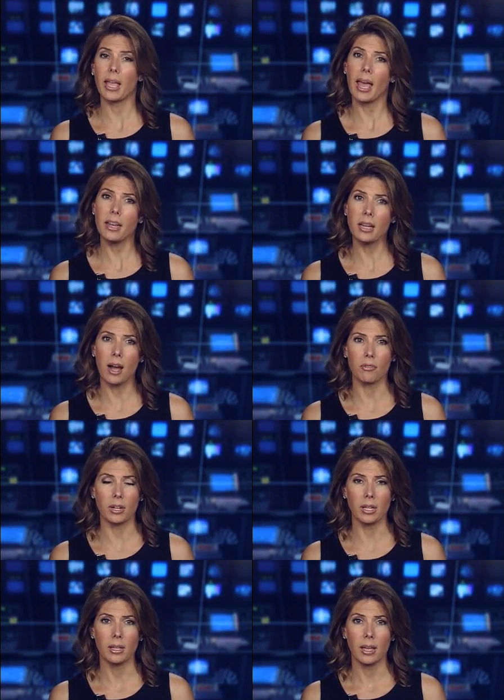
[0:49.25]
a head
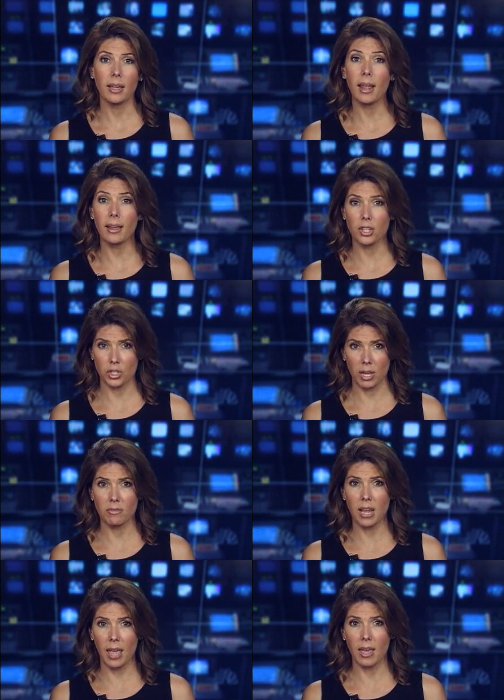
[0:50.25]
covering and had a
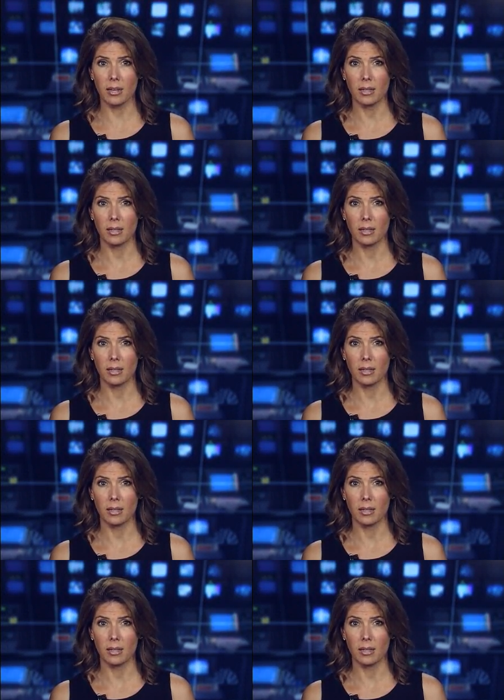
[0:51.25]
shaved head.